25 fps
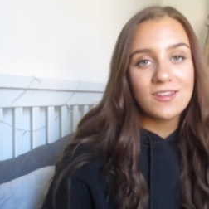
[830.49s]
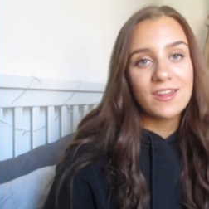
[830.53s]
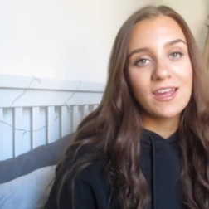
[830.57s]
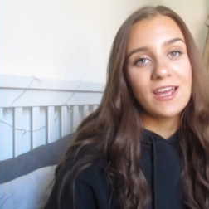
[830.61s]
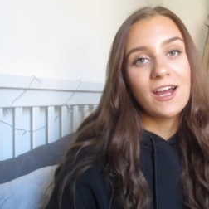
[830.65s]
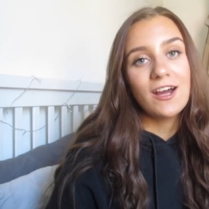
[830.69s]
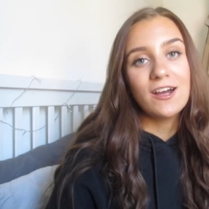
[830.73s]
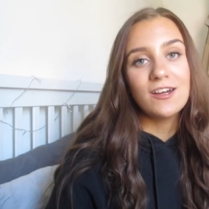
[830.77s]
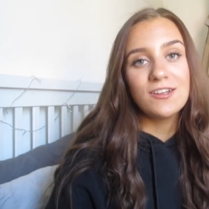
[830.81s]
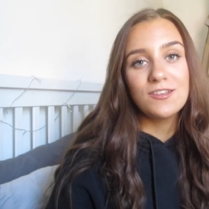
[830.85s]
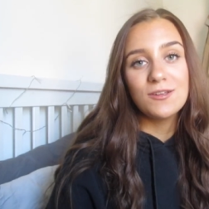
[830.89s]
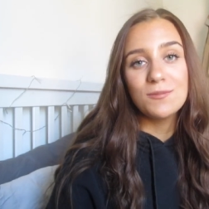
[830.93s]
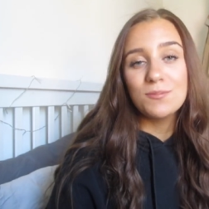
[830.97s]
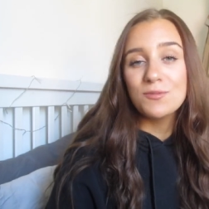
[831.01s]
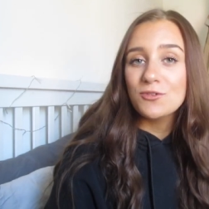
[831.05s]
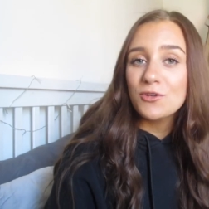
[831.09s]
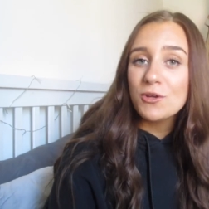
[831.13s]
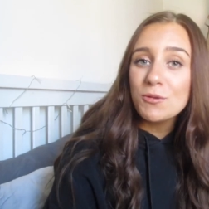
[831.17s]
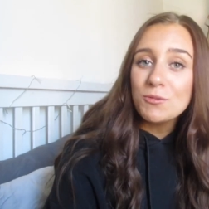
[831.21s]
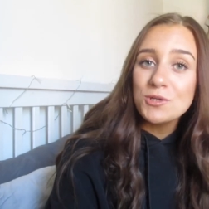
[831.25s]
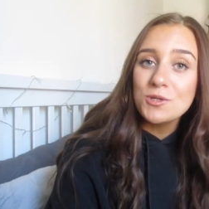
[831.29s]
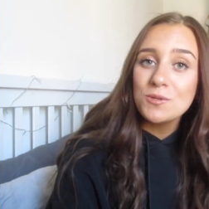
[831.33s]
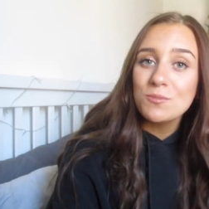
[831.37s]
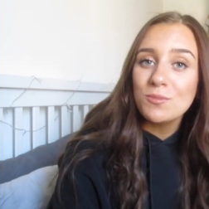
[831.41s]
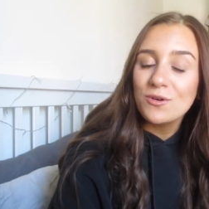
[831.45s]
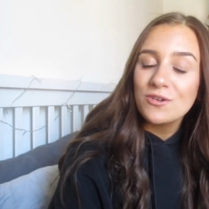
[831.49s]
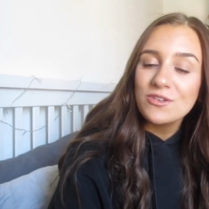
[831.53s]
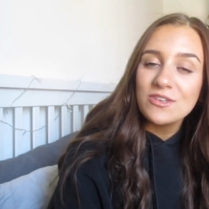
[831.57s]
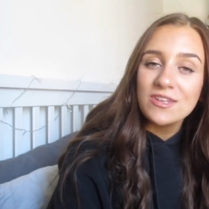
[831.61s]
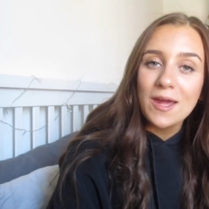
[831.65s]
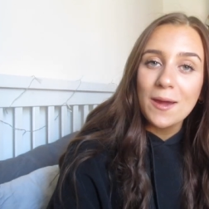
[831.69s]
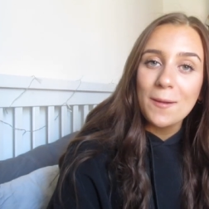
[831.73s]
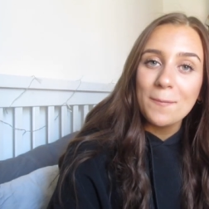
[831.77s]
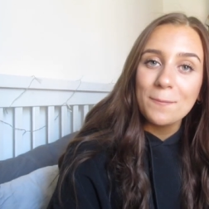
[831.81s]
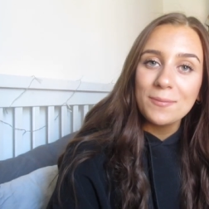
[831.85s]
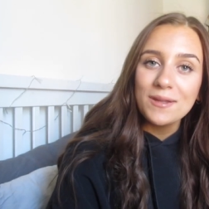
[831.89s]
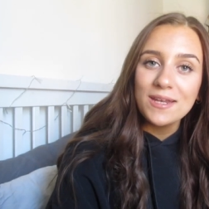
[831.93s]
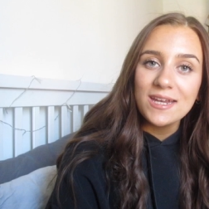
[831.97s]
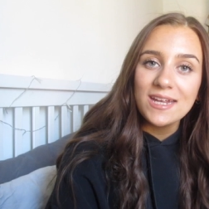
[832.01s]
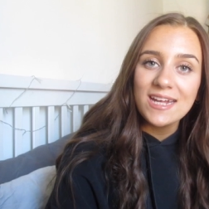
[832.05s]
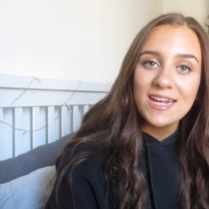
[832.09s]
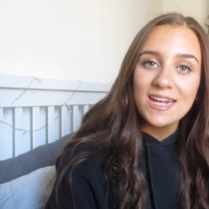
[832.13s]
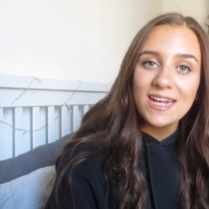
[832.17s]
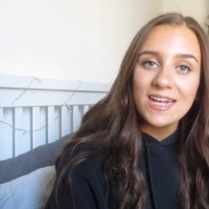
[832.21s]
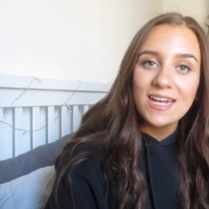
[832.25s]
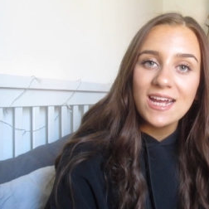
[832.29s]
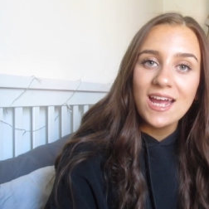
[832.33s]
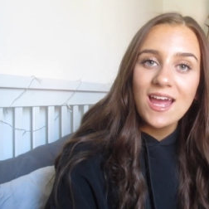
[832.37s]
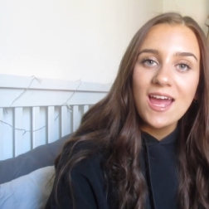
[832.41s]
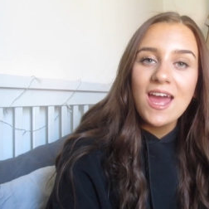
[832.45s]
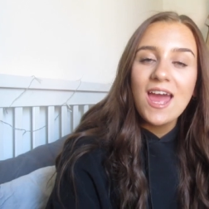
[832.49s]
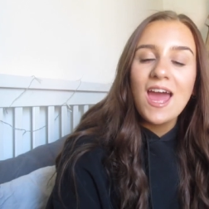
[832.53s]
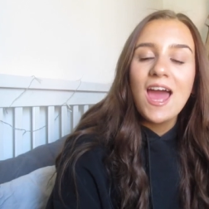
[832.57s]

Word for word: They are a subscription box company,